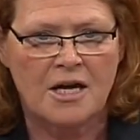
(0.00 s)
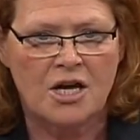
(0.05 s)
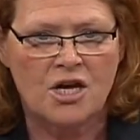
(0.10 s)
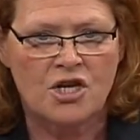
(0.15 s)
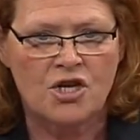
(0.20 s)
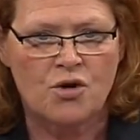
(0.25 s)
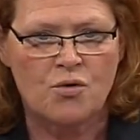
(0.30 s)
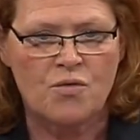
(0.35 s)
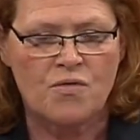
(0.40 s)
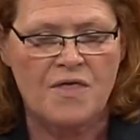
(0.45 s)

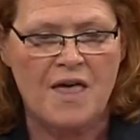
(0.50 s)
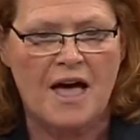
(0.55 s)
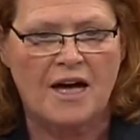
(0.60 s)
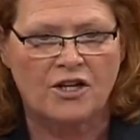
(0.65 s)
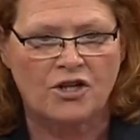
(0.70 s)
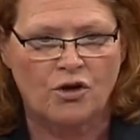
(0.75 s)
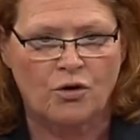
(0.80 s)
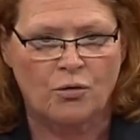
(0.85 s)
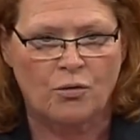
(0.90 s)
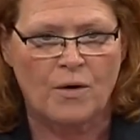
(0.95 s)
you
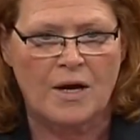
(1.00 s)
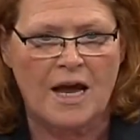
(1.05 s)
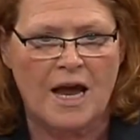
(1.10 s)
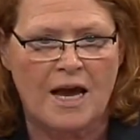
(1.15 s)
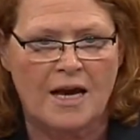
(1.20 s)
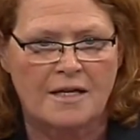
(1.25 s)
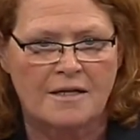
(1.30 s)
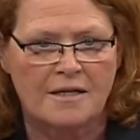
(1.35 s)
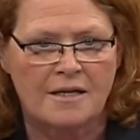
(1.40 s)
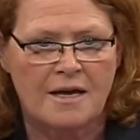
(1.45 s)
then
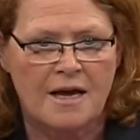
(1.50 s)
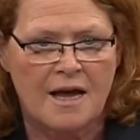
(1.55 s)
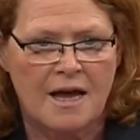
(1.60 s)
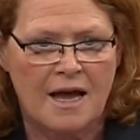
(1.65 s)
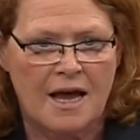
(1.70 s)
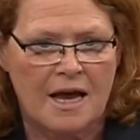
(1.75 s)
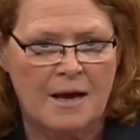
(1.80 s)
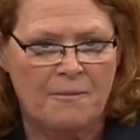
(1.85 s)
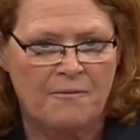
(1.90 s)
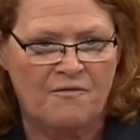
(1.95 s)
create
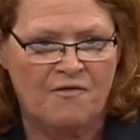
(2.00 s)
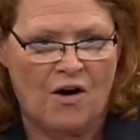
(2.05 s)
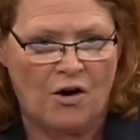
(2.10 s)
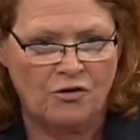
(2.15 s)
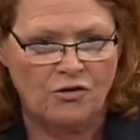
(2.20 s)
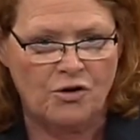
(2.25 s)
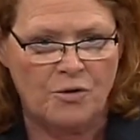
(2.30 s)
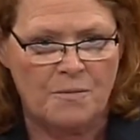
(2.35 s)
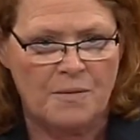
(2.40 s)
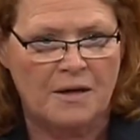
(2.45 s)
a
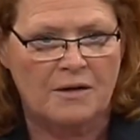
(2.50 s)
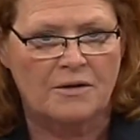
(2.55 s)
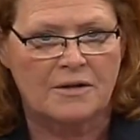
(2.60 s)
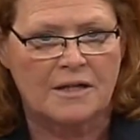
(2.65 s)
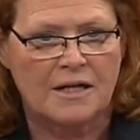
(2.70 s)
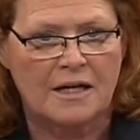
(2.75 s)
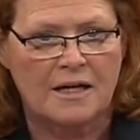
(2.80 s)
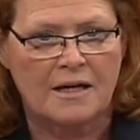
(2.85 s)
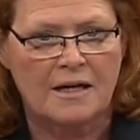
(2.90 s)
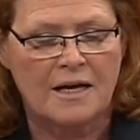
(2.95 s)

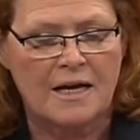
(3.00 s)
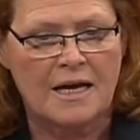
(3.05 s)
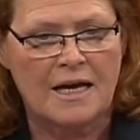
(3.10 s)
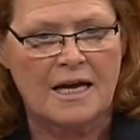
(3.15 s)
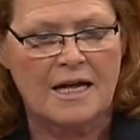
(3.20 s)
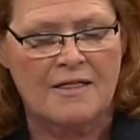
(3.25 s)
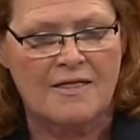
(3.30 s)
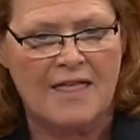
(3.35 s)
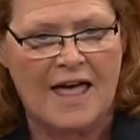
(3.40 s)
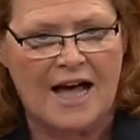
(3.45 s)
vulnerability
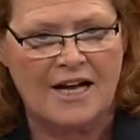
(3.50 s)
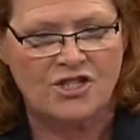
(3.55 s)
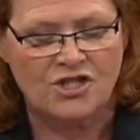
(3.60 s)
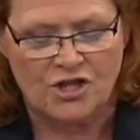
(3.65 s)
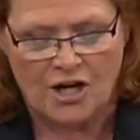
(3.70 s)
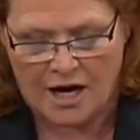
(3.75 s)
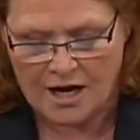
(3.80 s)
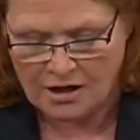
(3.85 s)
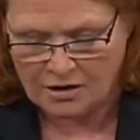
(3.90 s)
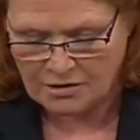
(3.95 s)
in that
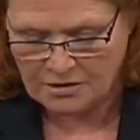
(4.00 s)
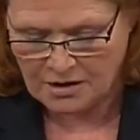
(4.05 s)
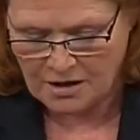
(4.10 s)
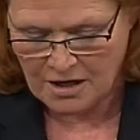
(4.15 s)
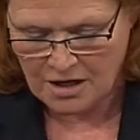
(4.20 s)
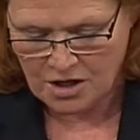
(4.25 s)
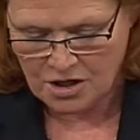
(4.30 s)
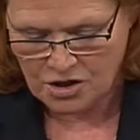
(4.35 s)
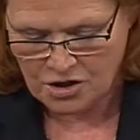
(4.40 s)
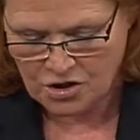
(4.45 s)
child
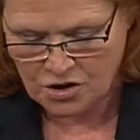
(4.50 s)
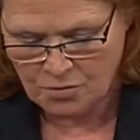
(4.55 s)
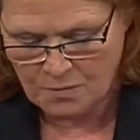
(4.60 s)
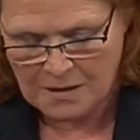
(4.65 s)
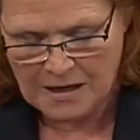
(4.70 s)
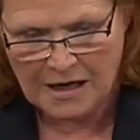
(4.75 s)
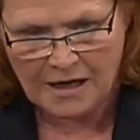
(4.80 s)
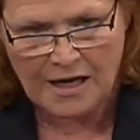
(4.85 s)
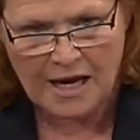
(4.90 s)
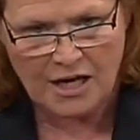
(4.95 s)
to
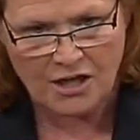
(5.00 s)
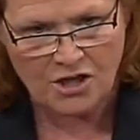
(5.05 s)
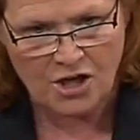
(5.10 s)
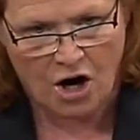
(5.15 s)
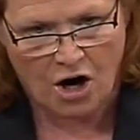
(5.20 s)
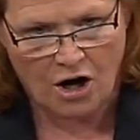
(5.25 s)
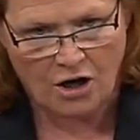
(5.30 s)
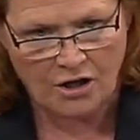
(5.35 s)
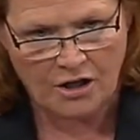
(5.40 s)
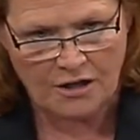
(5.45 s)
being a
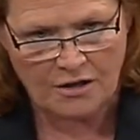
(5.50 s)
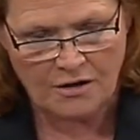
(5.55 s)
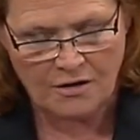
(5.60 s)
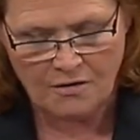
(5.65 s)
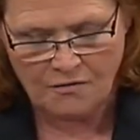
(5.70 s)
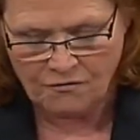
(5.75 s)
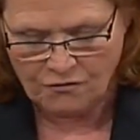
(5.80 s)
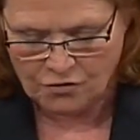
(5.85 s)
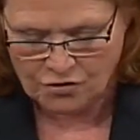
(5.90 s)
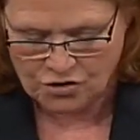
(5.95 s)
target
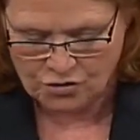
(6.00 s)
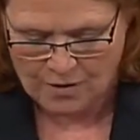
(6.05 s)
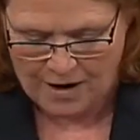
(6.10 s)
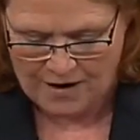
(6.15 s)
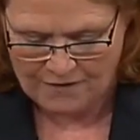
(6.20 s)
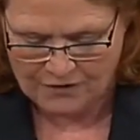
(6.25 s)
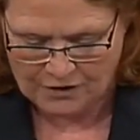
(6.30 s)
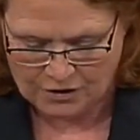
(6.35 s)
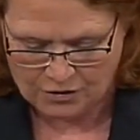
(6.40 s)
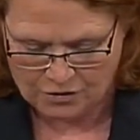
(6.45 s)
for
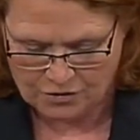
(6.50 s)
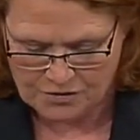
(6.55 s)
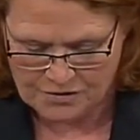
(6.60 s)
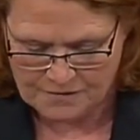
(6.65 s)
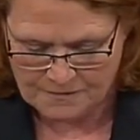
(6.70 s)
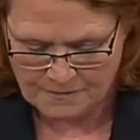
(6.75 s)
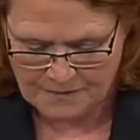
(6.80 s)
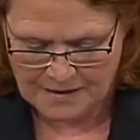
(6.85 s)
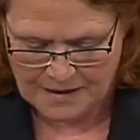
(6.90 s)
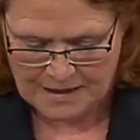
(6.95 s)
traffickers.